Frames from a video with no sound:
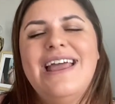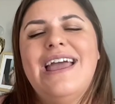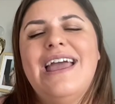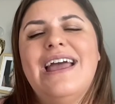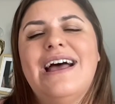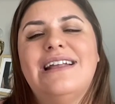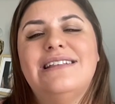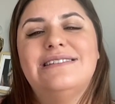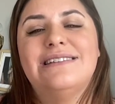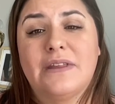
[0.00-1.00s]

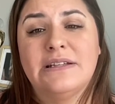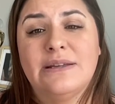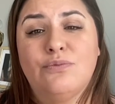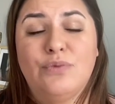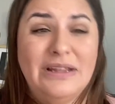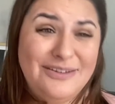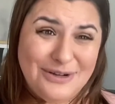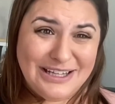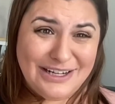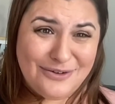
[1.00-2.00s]
and some really,
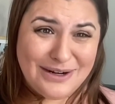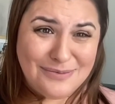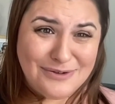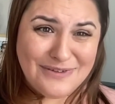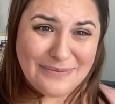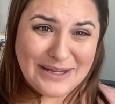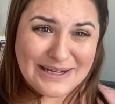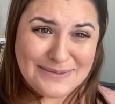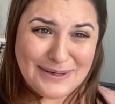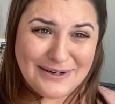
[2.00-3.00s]
really incredible family
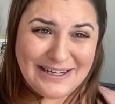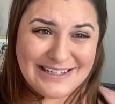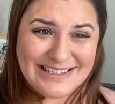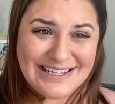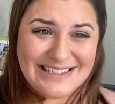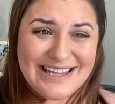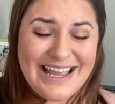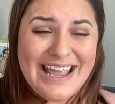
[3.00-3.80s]
experiences.